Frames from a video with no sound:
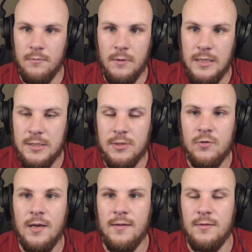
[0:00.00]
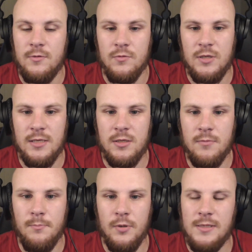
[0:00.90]
easy to get into
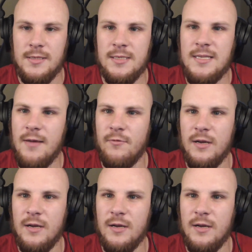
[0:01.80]
system, but it's never